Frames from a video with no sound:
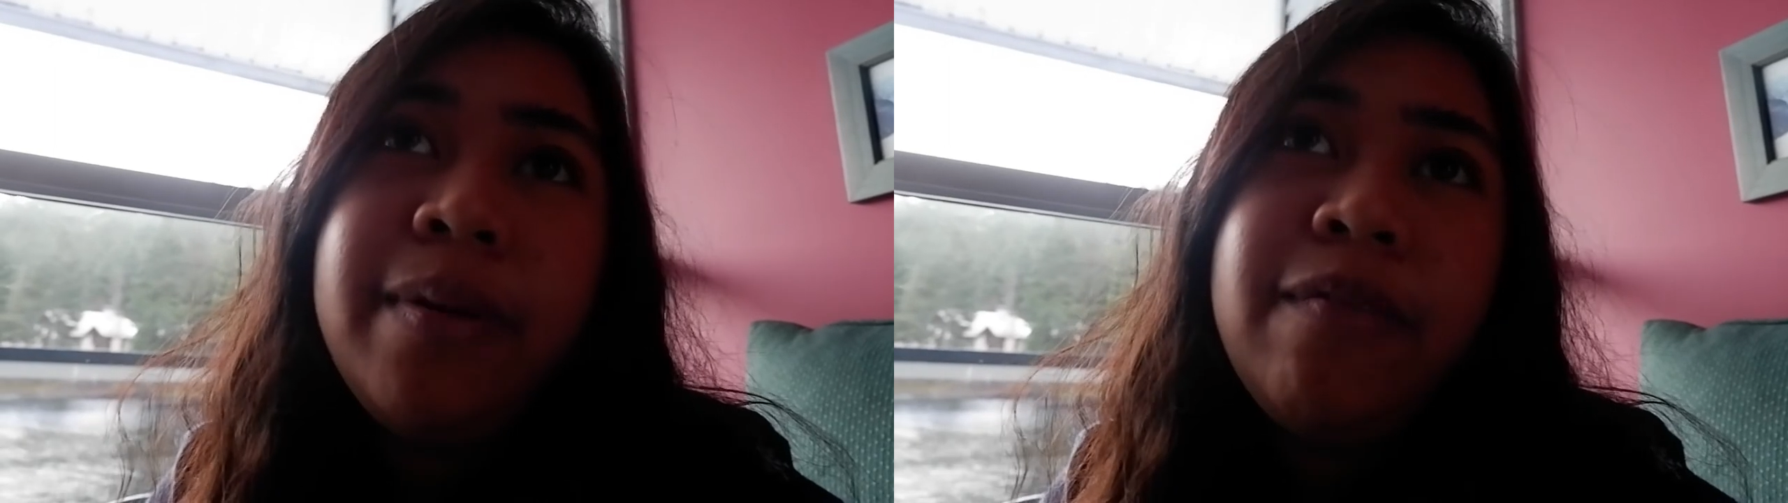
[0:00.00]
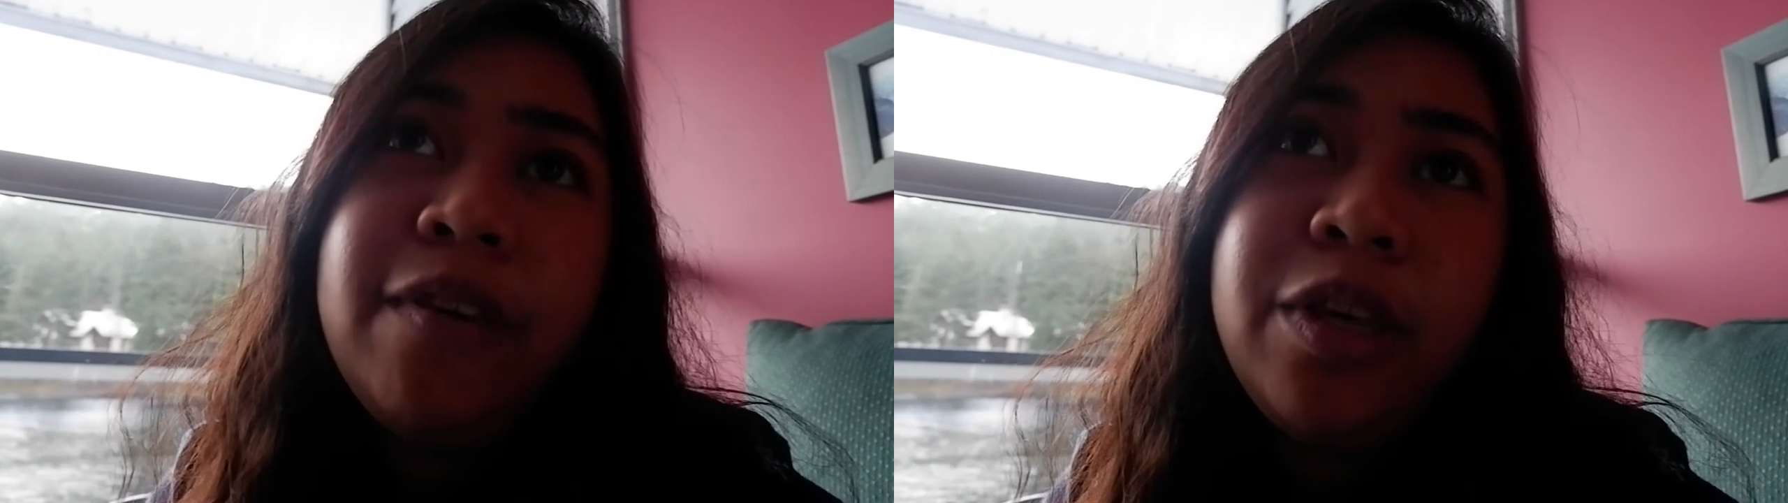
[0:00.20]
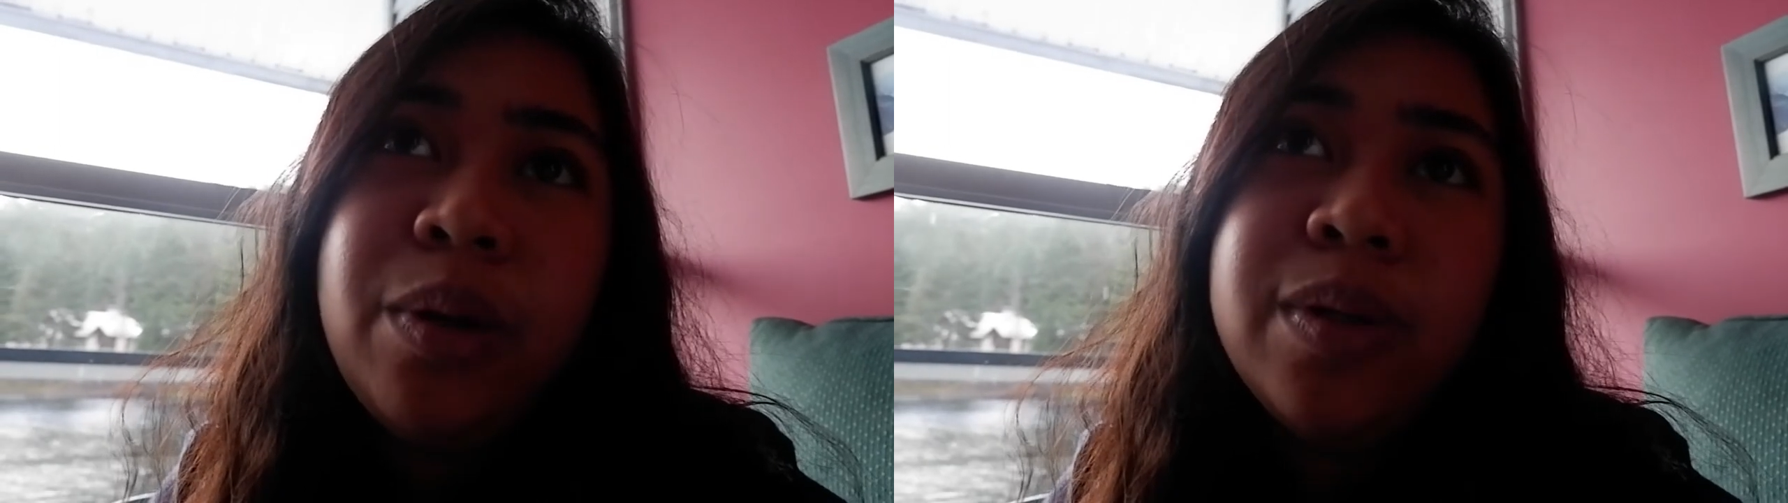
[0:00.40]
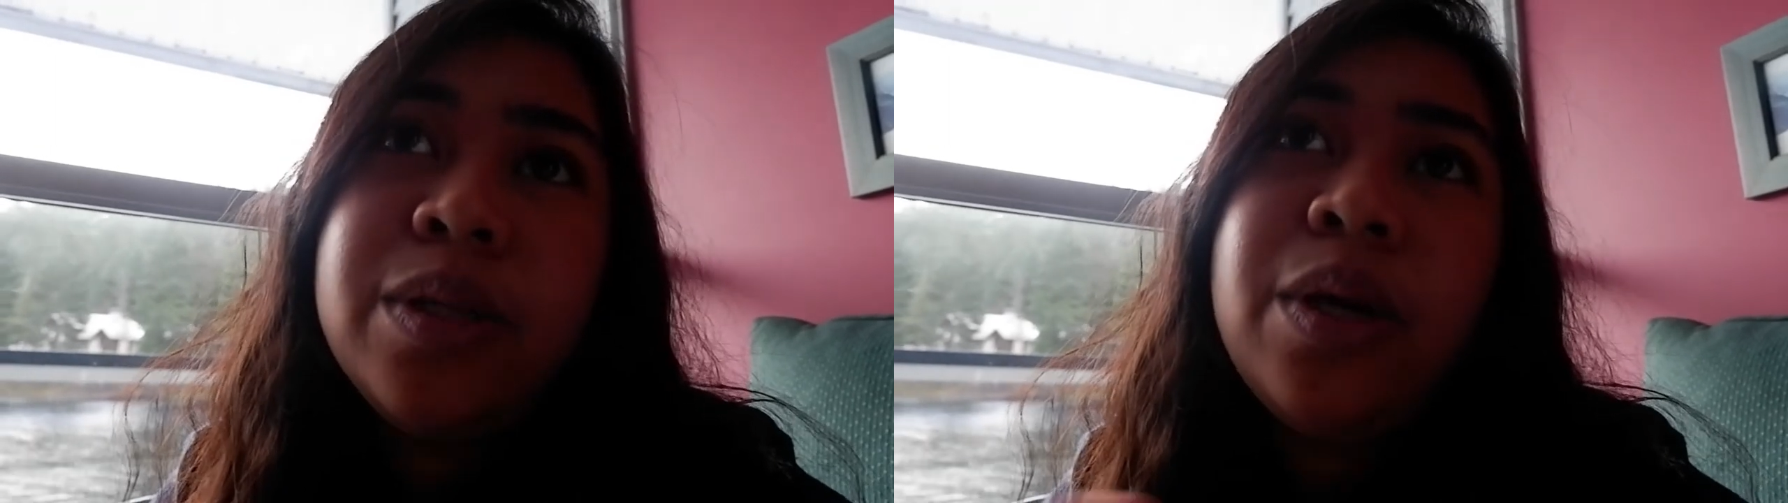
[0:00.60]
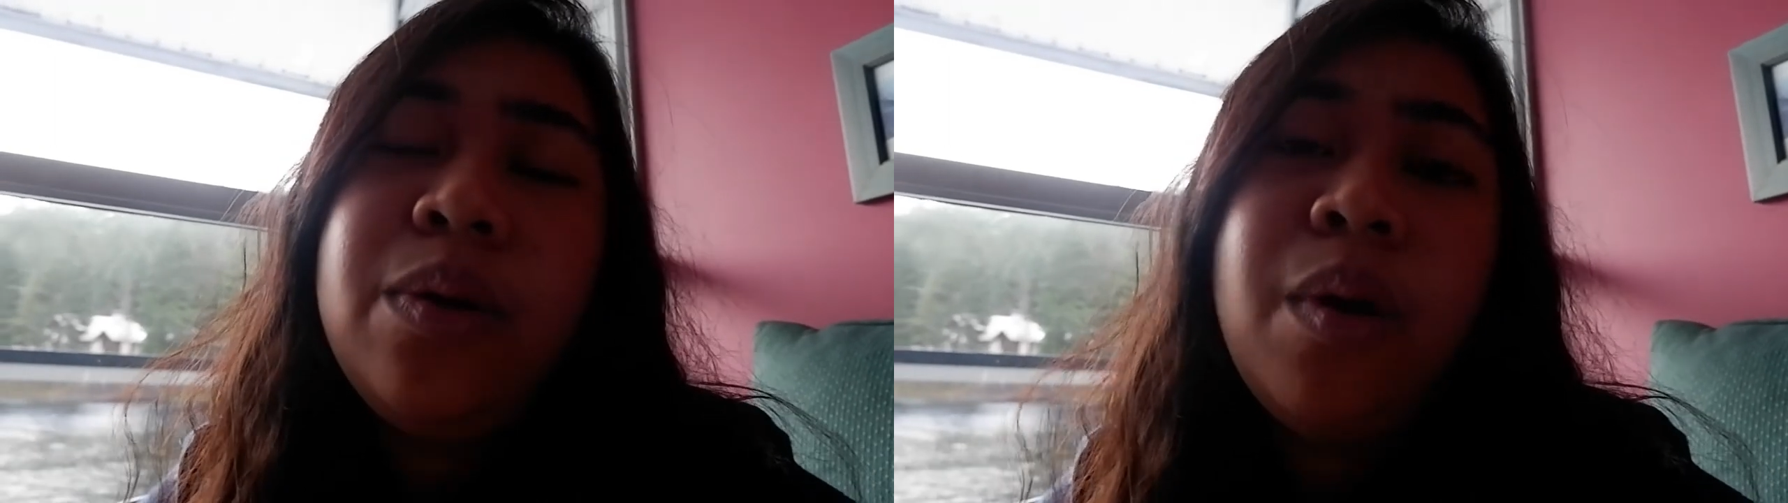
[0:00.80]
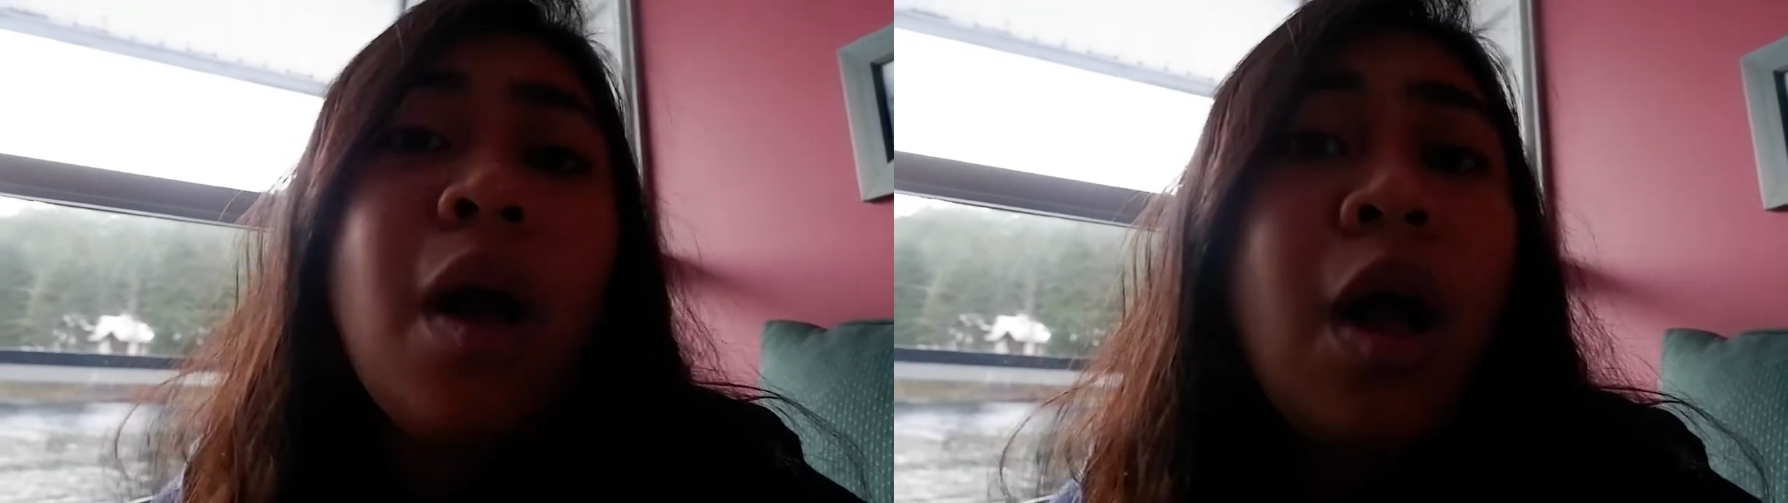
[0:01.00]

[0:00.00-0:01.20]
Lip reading: my videos on